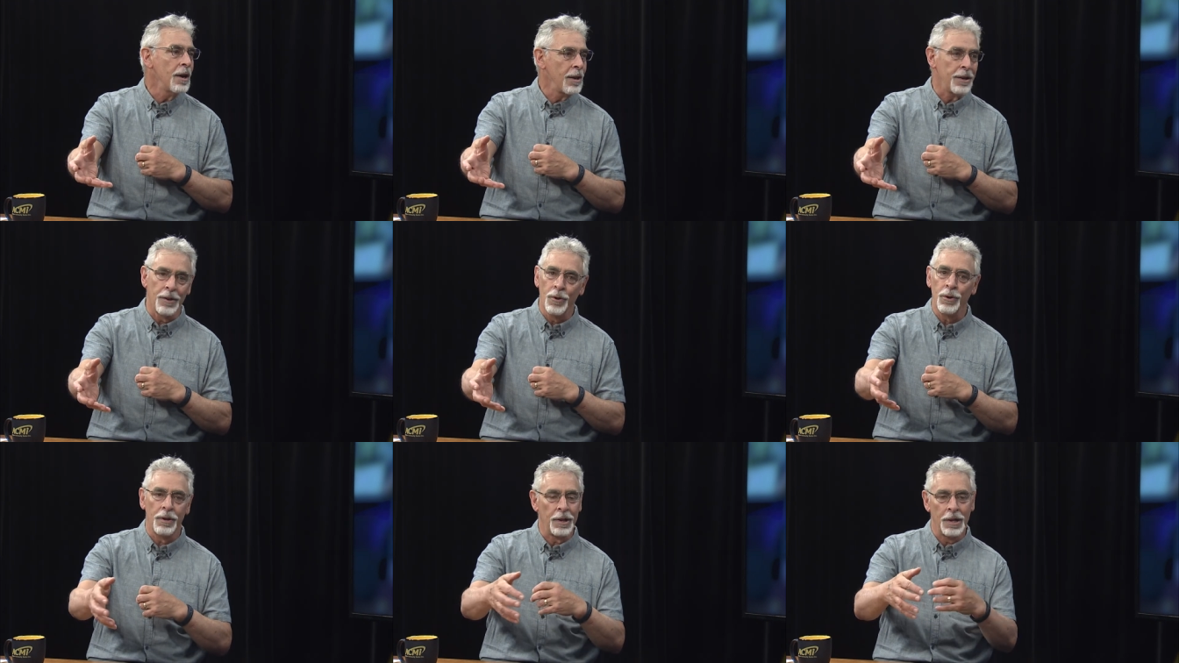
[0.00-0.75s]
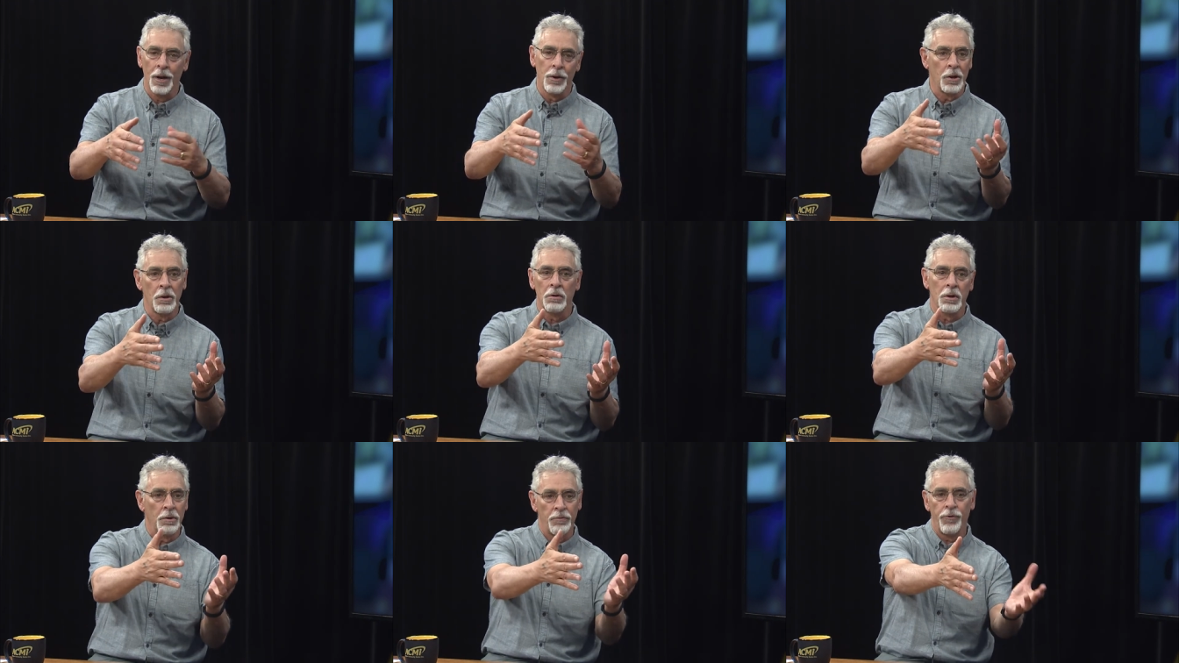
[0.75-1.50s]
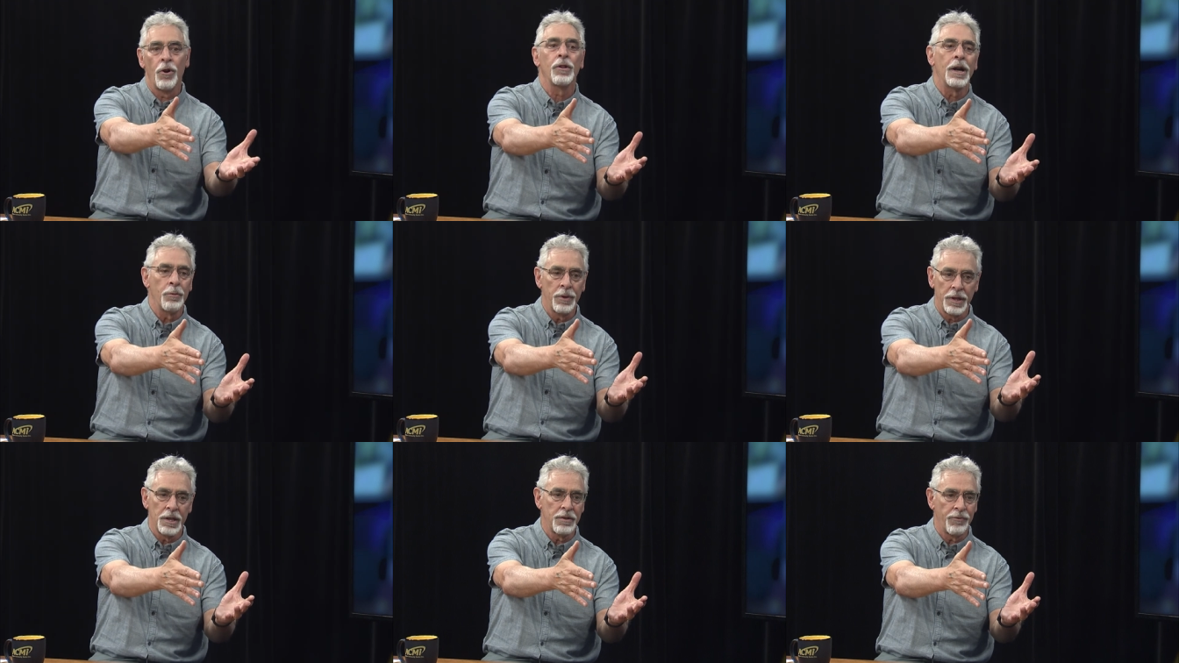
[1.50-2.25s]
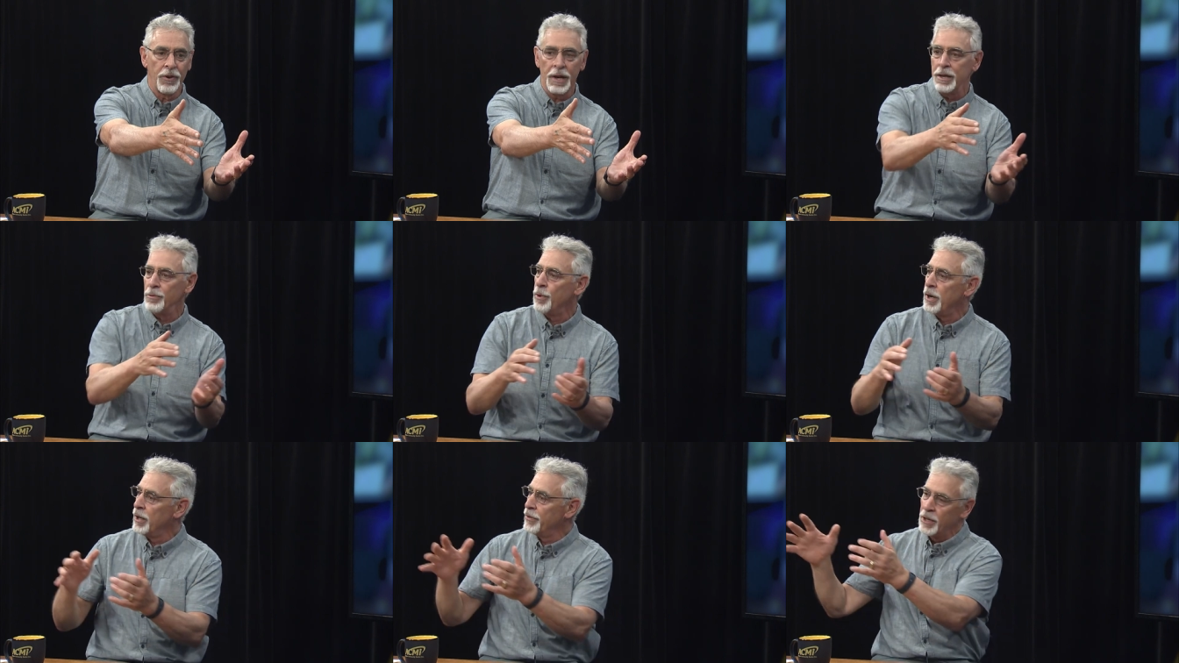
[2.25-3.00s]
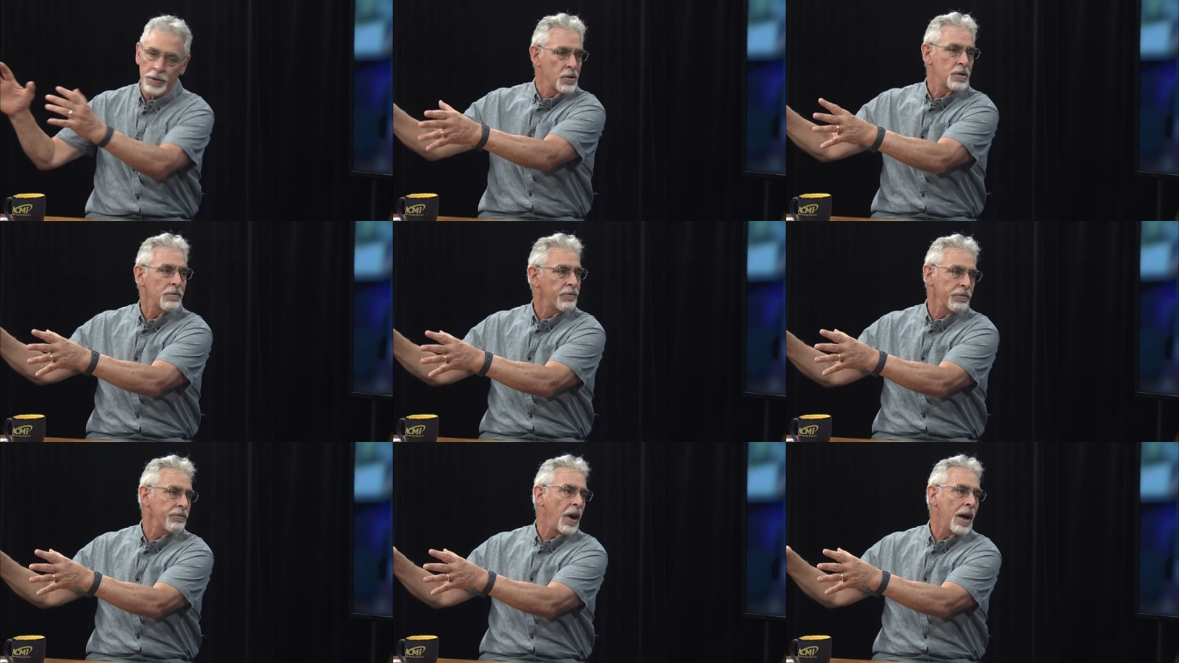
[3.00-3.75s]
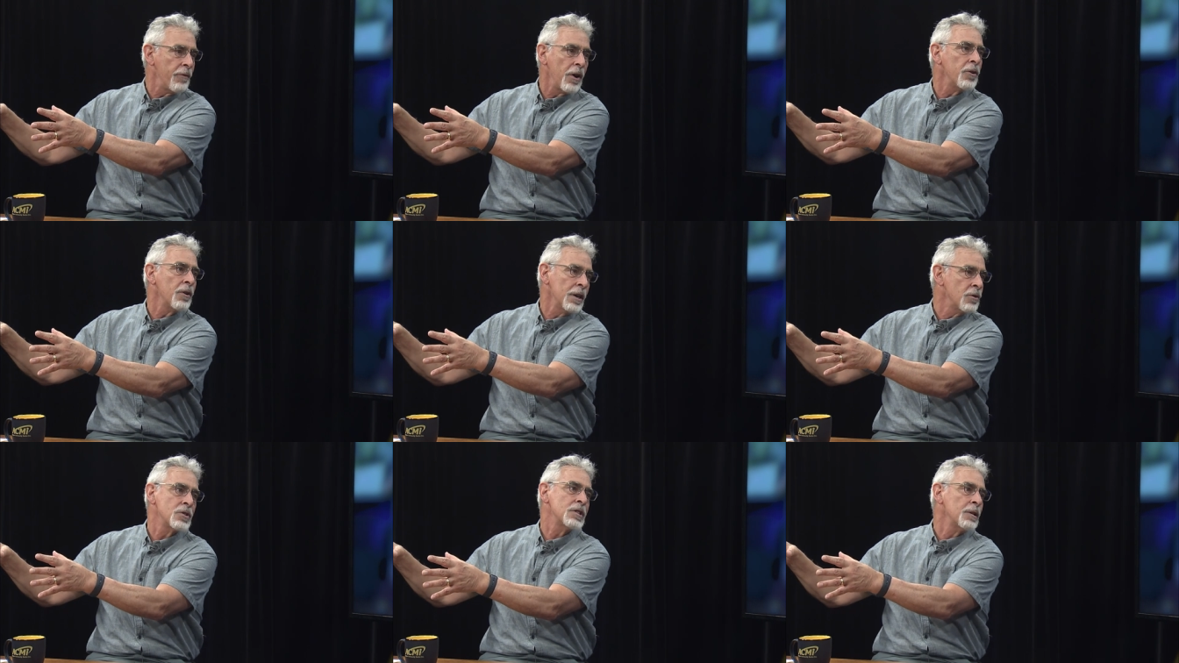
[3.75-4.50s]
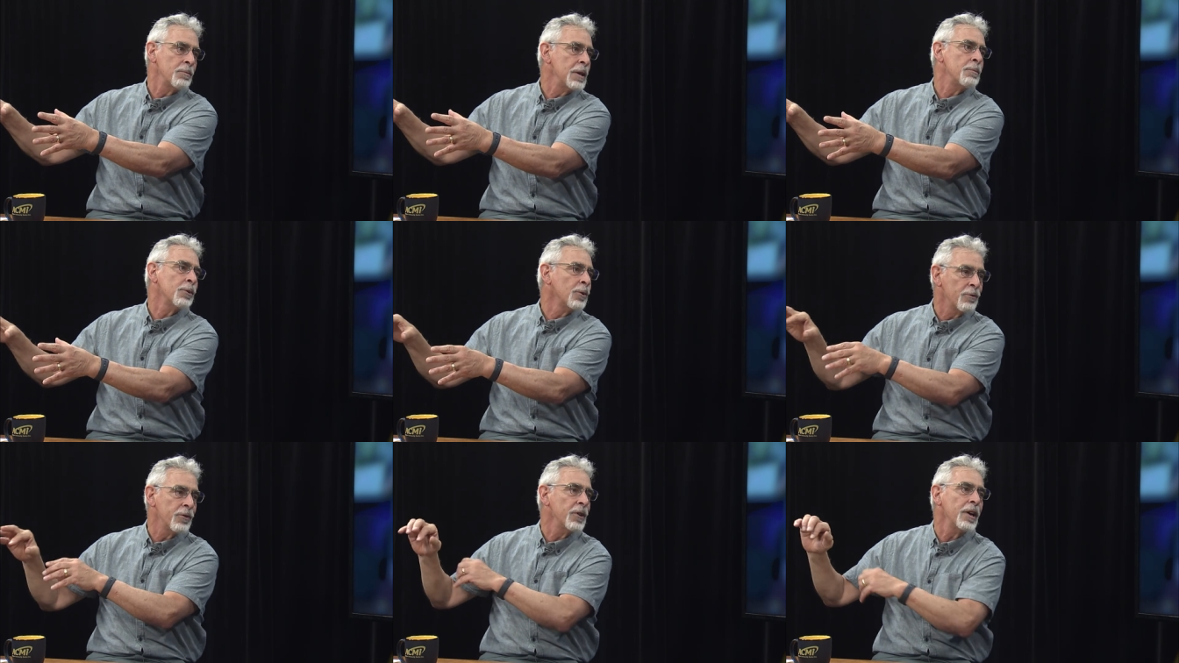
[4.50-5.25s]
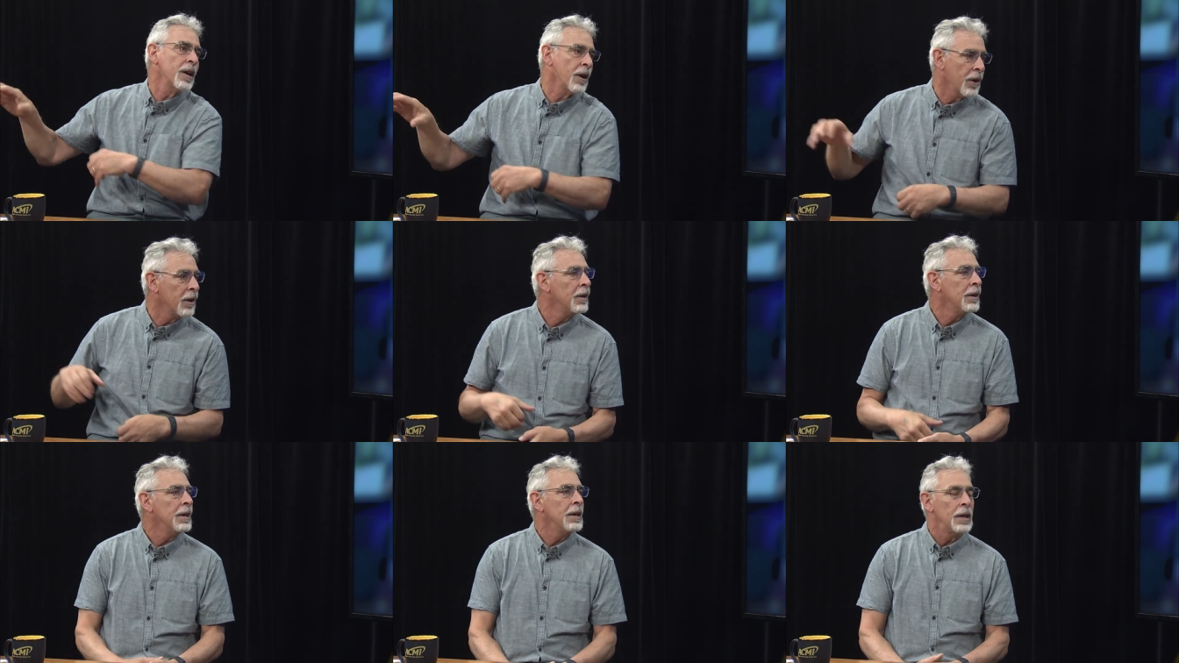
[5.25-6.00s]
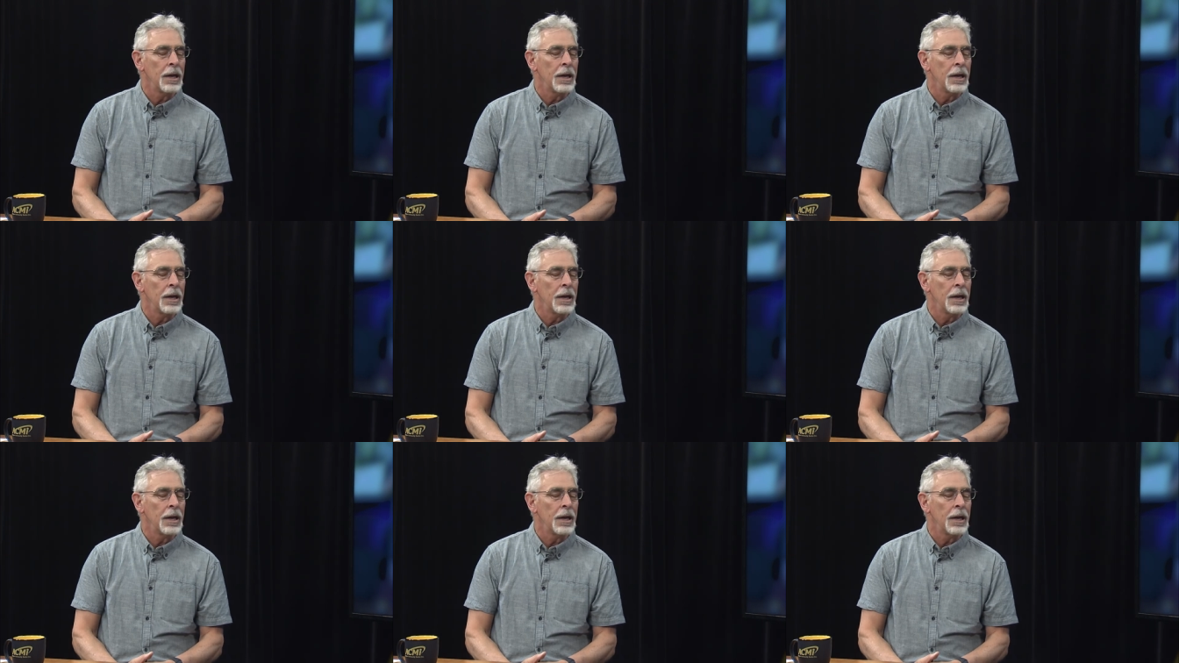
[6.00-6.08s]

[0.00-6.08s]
you, you know you you fall out with this friend well there's five other interesting people over right, there right